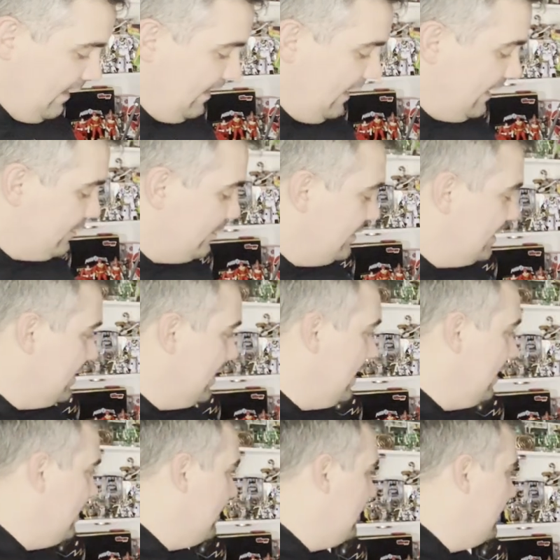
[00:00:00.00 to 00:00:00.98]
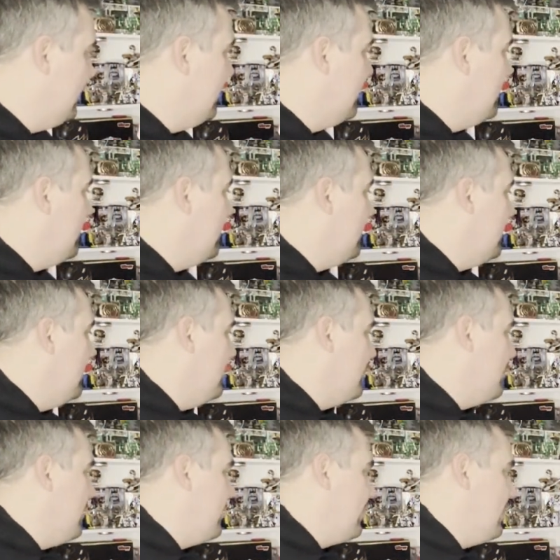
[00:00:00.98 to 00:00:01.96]
That's what he said. It was
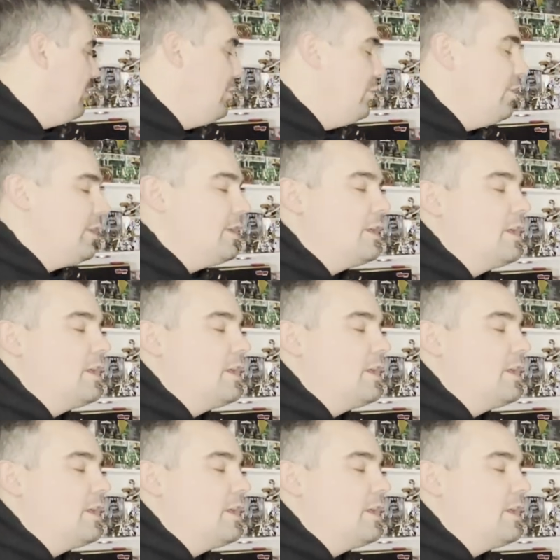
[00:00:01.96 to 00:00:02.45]
about the community.